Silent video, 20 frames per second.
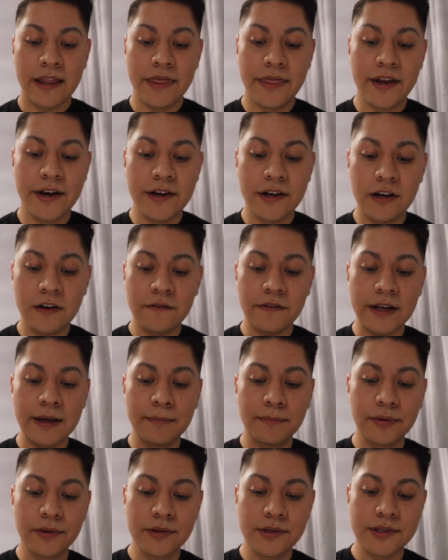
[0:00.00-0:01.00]
the nerve
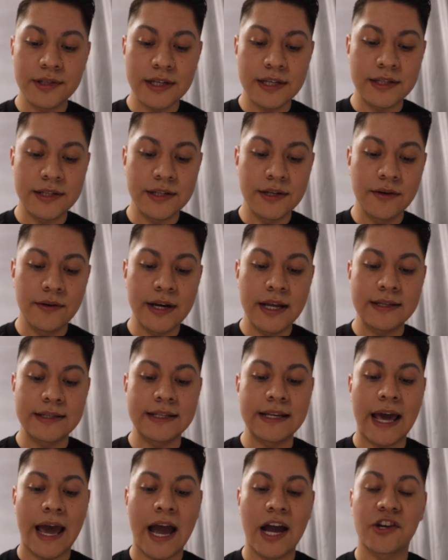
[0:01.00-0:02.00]
impulse is known as
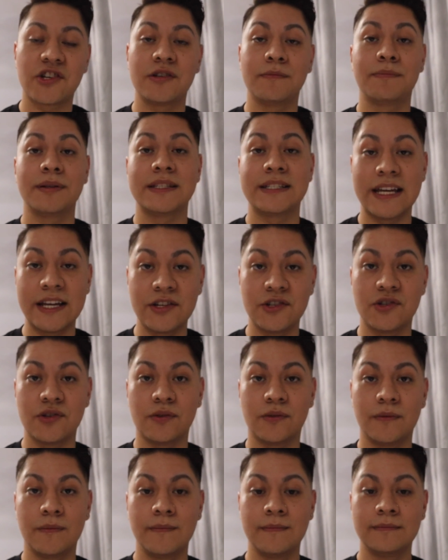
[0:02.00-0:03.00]
an action
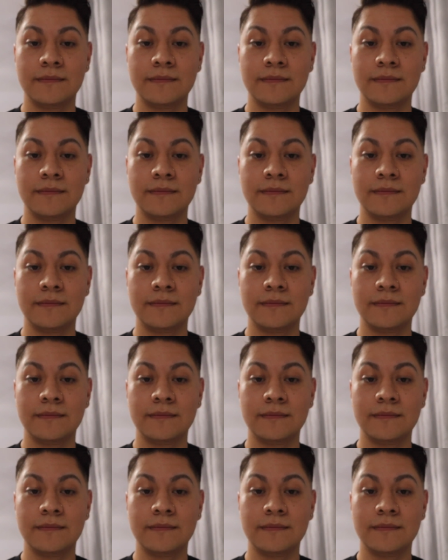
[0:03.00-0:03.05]
potential.